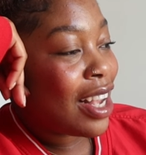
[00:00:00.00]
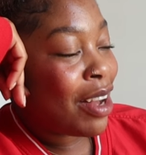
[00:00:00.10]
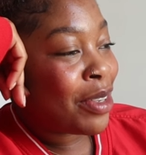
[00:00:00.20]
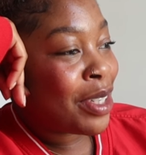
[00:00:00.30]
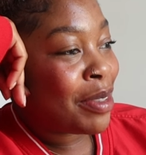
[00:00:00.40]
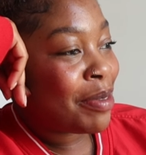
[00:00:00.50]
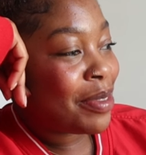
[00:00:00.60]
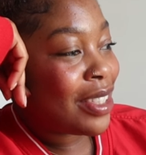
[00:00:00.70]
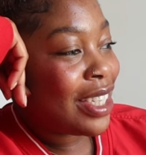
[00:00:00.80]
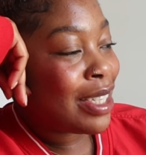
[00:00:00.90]
I don't know.
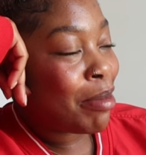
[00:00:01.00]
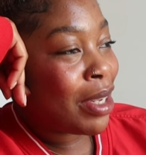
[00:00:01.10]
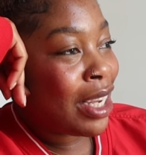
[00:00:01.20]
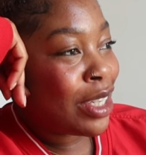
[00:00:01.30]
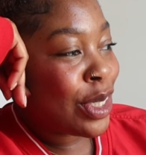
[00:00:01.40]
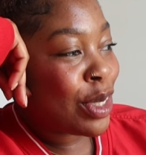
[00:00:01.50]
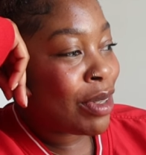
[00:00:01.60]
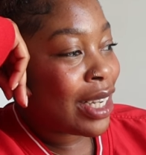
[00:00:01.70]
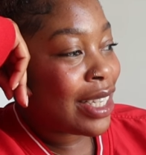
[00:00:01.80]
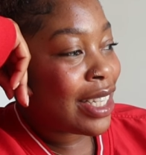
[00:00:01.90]
It's something to get used
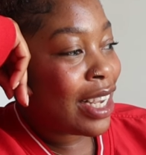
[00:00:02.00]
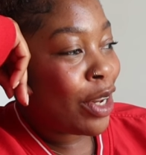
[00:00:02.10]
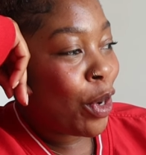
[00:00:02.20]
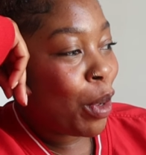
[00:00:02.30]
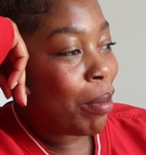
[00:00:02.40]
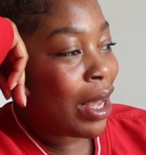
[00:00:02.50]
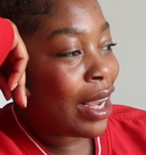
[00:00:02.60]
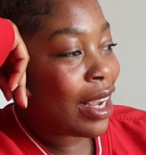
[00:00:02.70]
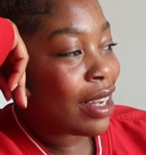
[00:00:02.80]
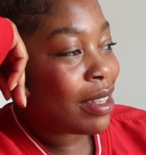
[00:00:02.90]
to. Like I said, it'll go
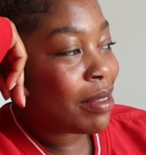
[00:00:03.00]
back.